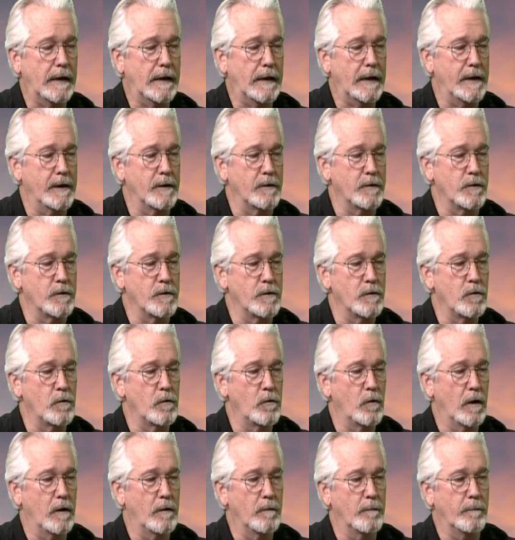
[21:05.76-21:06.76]

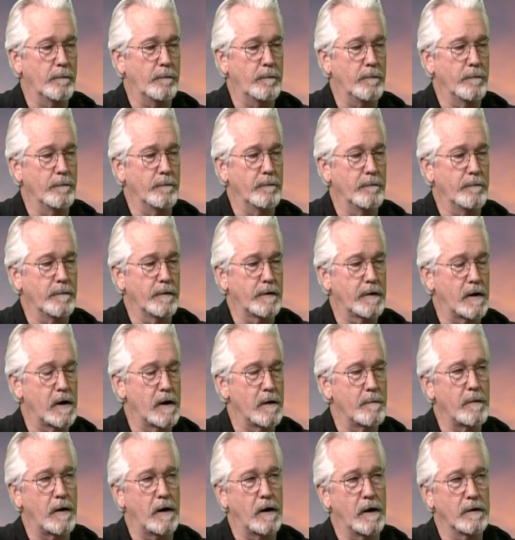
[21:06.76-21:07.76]
you
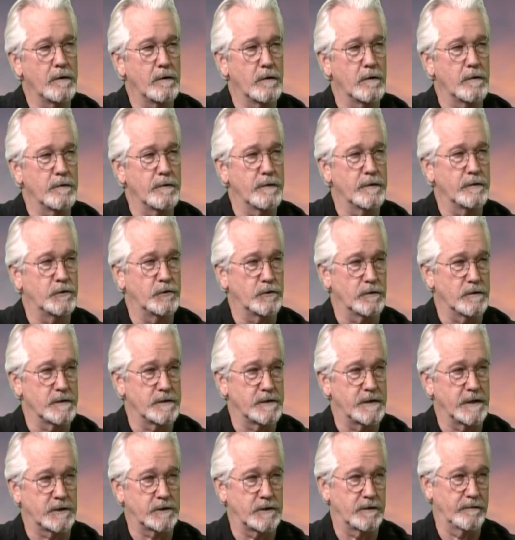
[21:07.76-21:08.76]
come under the
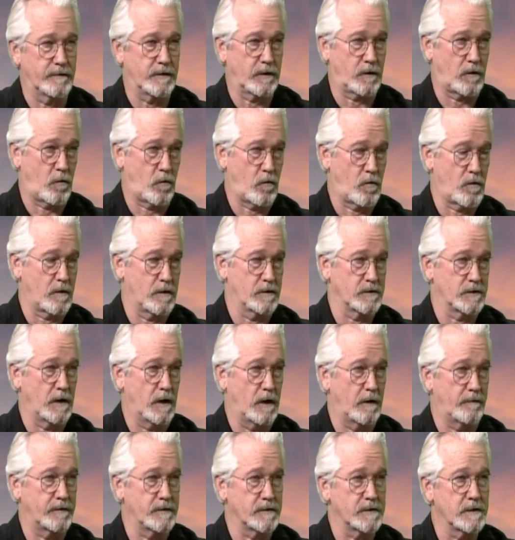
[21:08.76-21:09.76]
jurisdiction of the coroner's
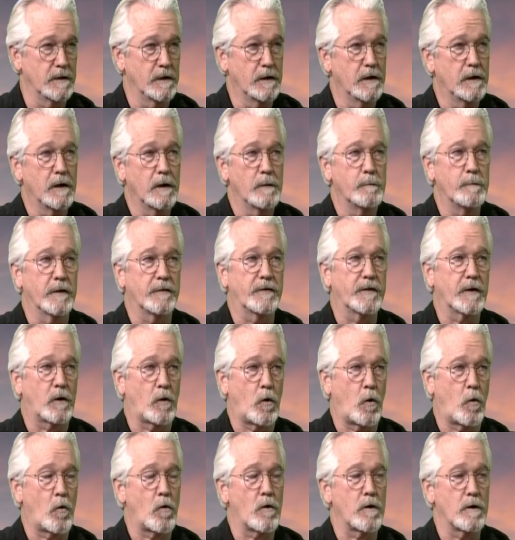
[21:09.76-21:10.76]
office, but the
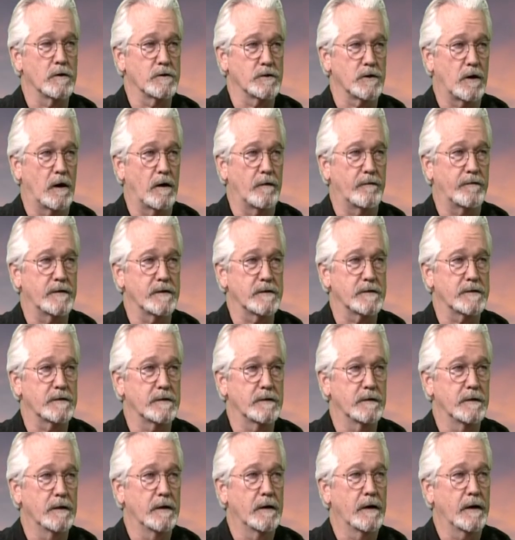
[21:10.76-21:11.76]
coroner's office
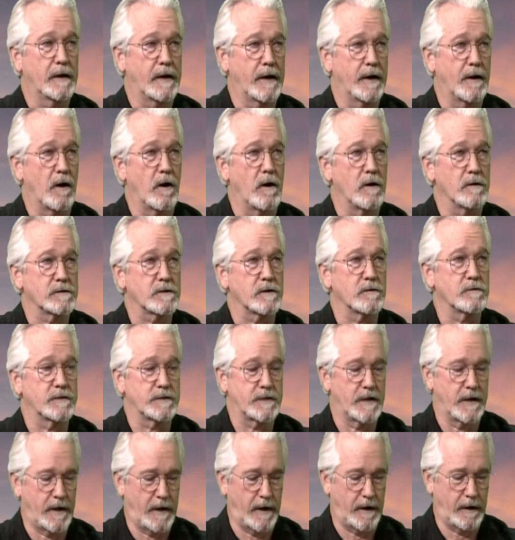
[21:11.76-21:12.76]
can also
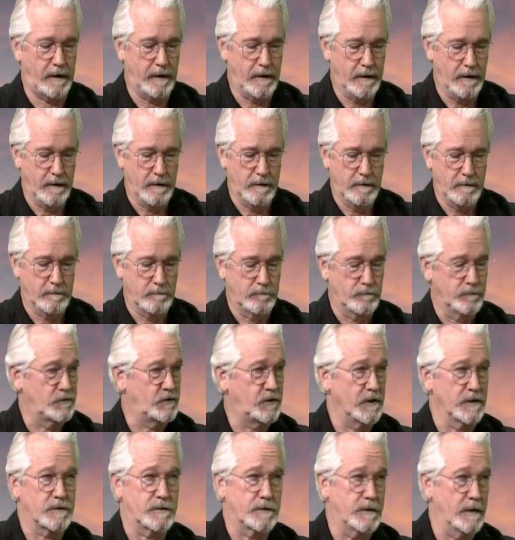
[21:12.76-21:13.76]
say
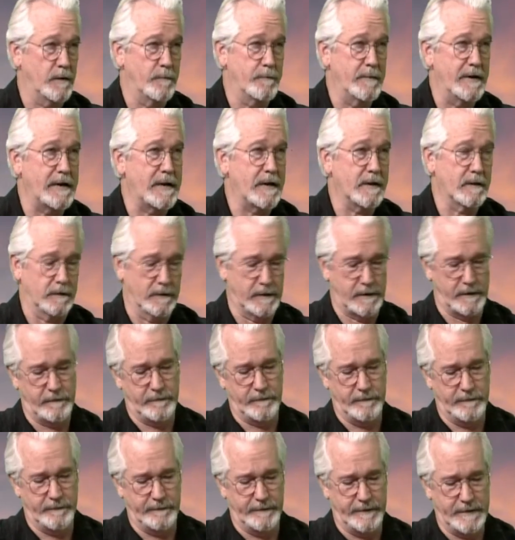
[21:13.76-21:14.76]
just immediately,
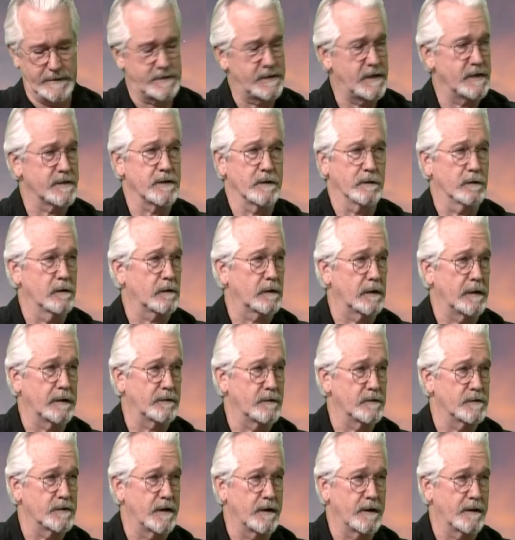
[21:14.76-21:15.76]
this doesn't look like
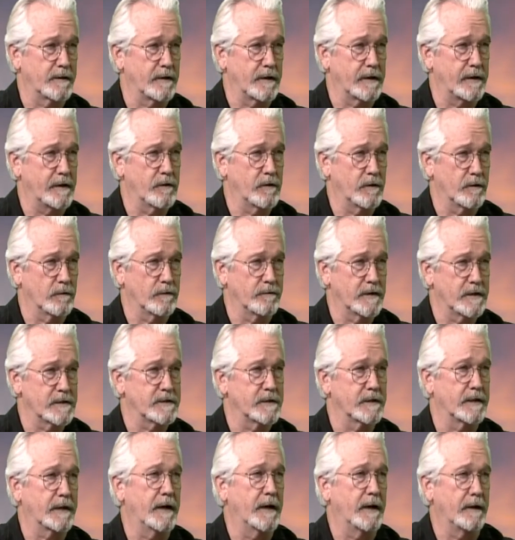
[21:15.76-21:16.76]
there's anything here to
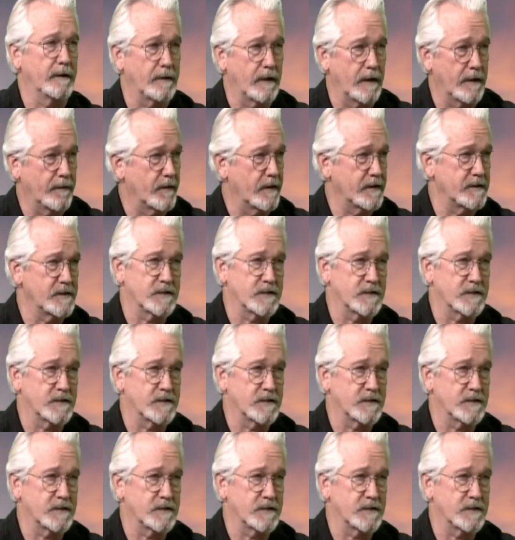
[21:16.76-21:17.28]
investigate, and they